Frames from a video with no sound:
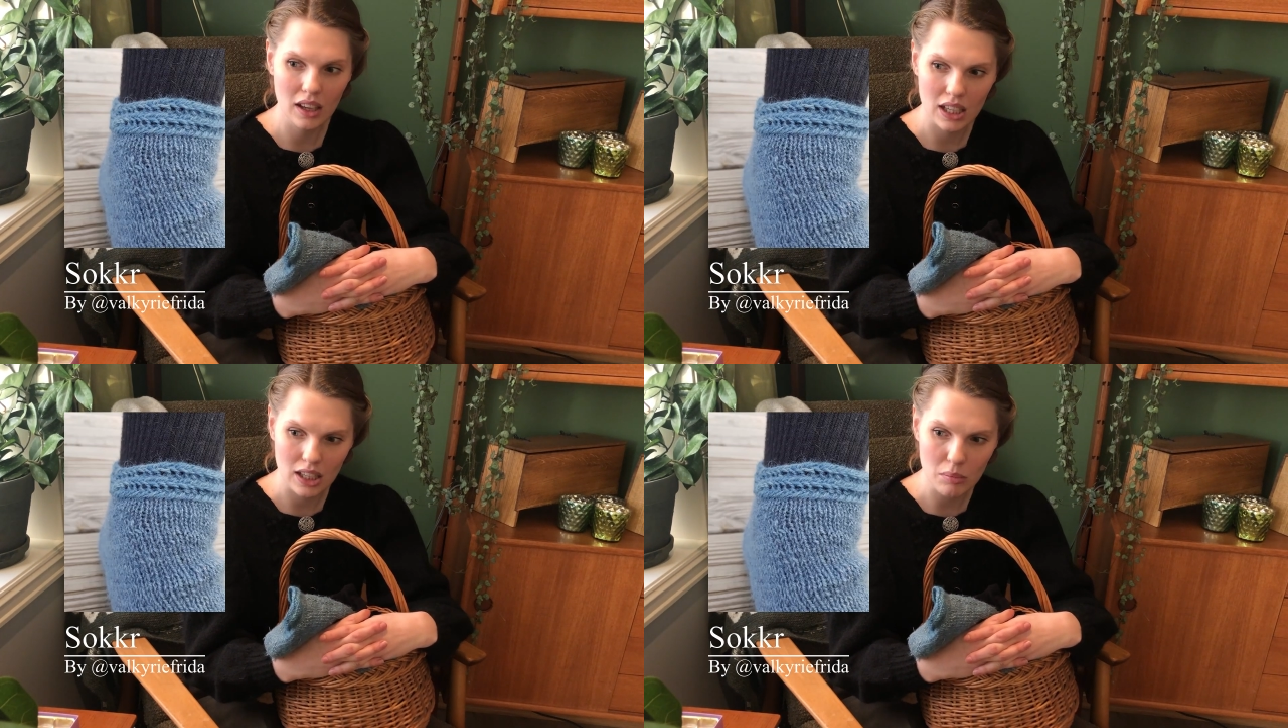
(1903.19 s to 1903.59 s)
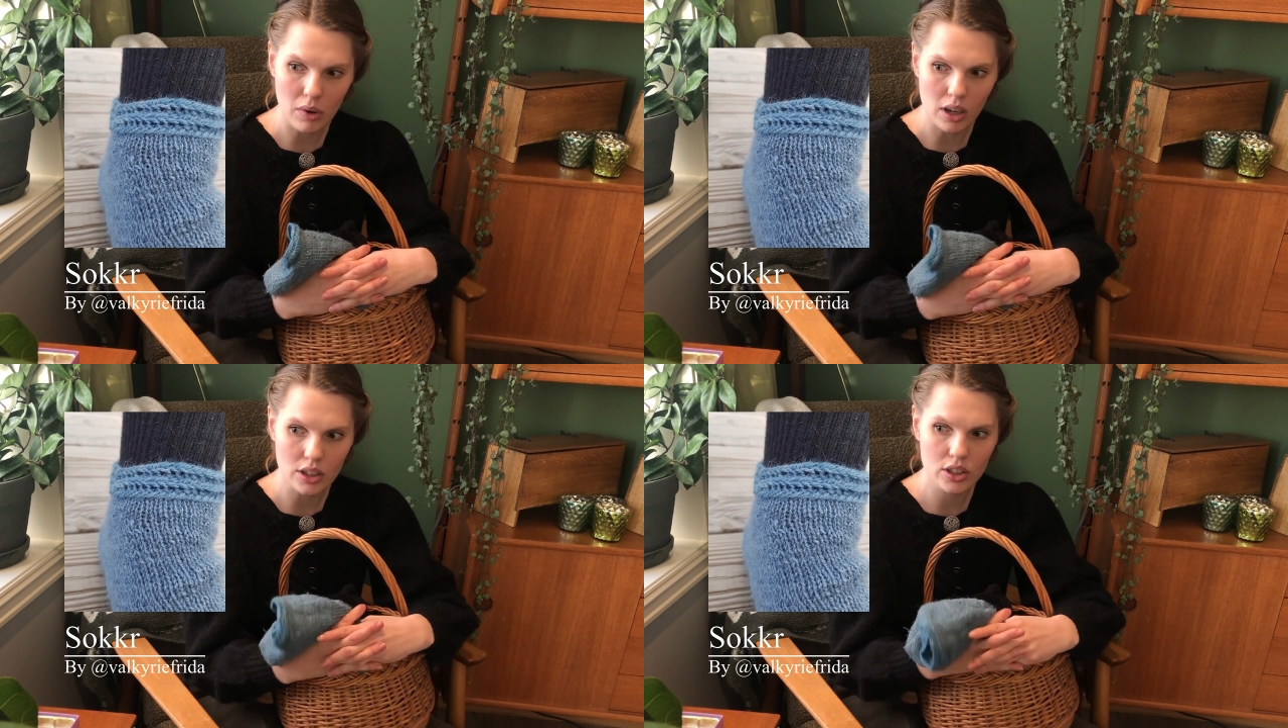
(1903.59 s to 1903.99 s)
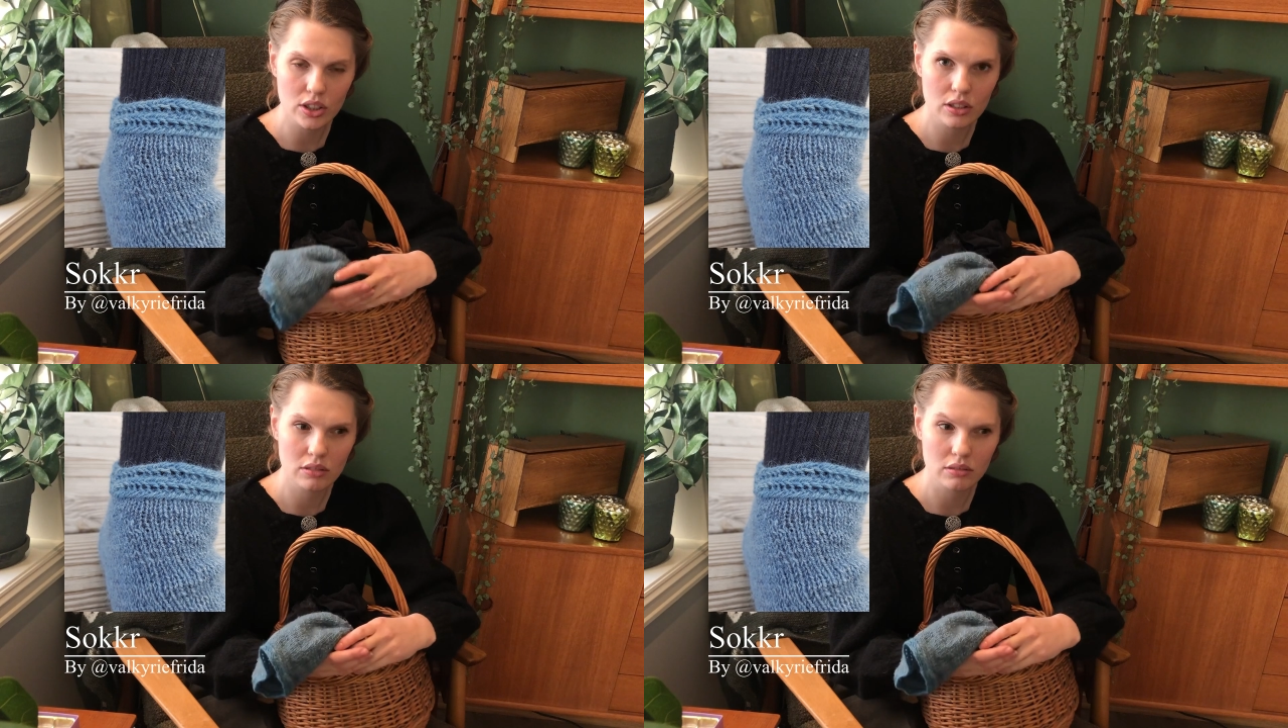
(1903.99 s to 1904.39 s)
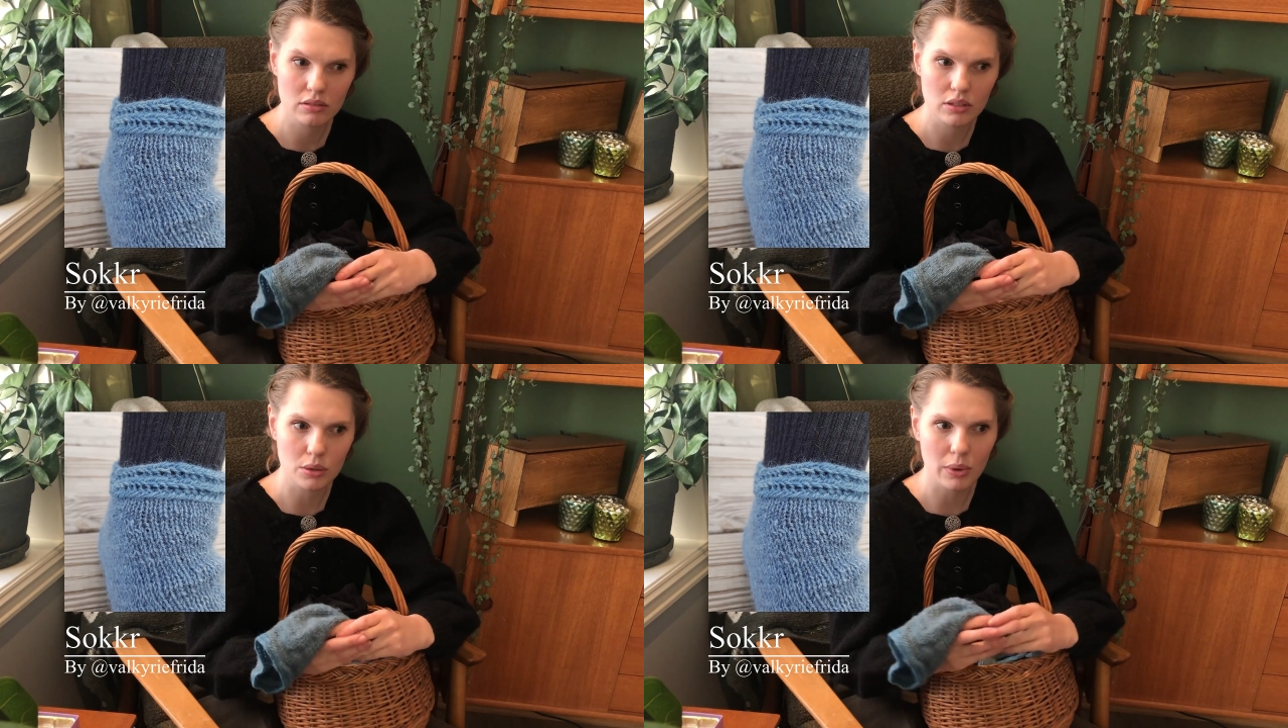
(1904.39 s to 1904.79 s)
in March,
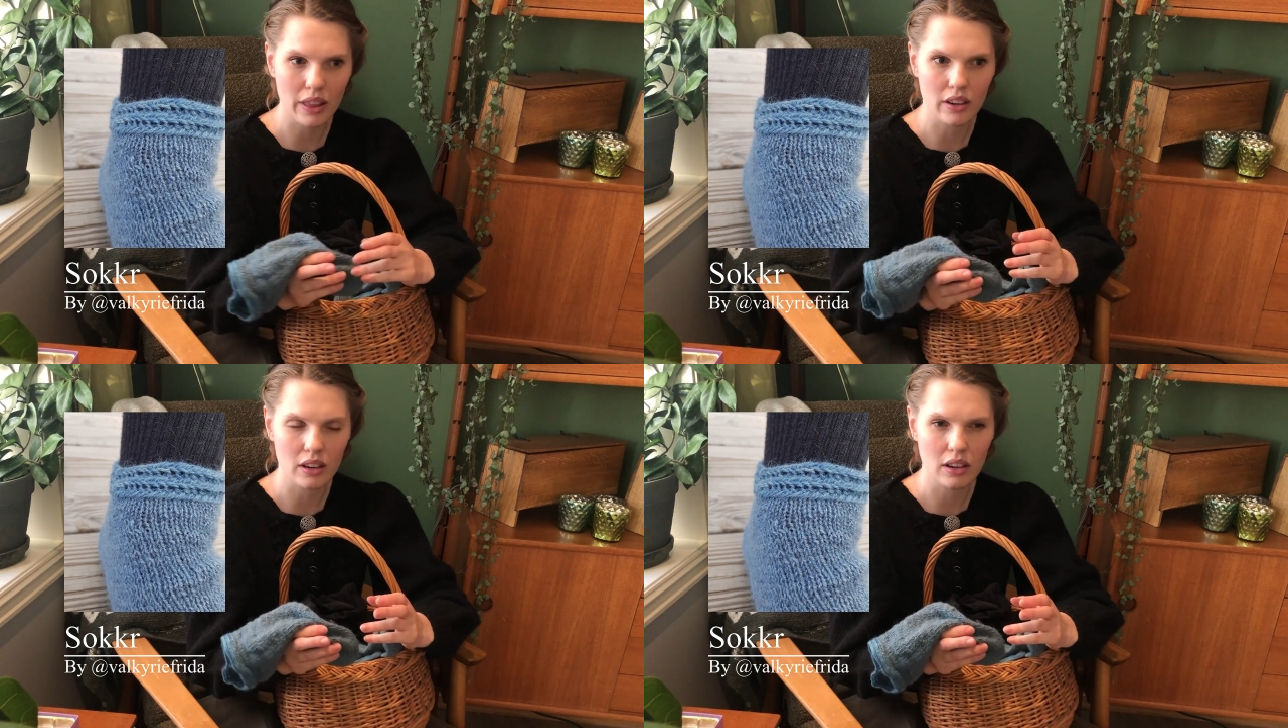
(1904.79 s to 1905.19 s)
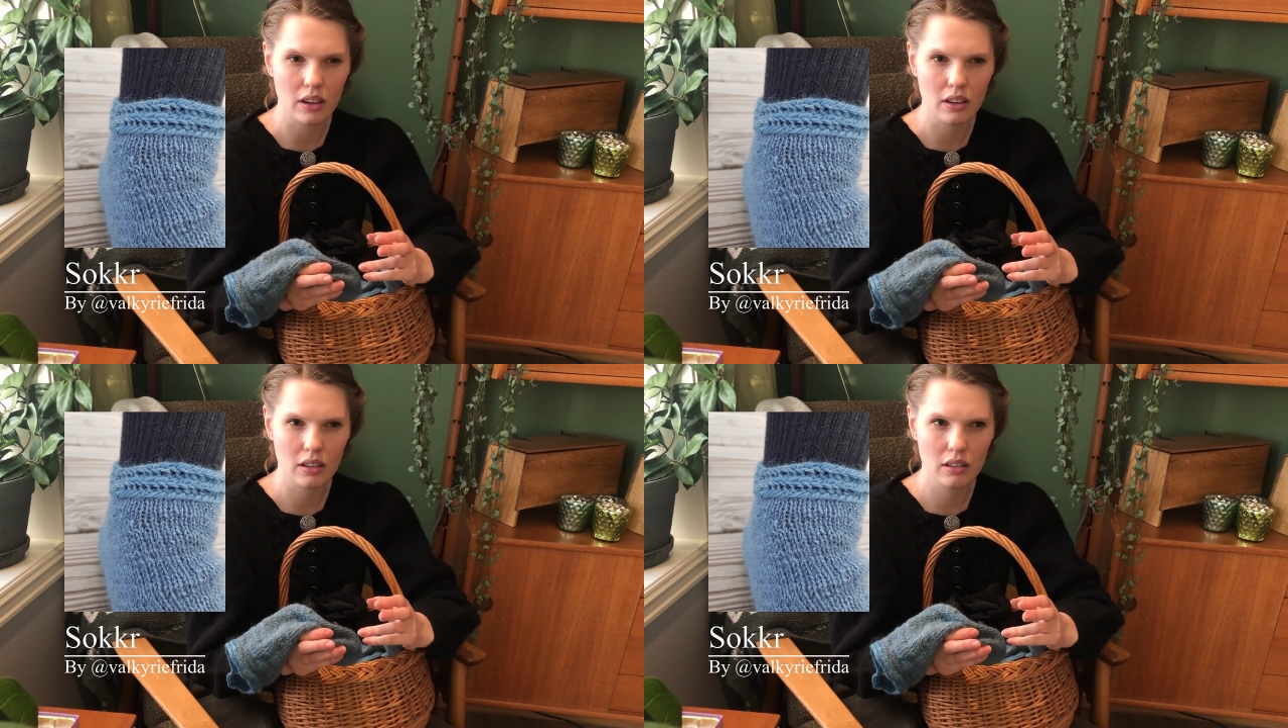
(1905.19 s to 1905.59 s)
or rather,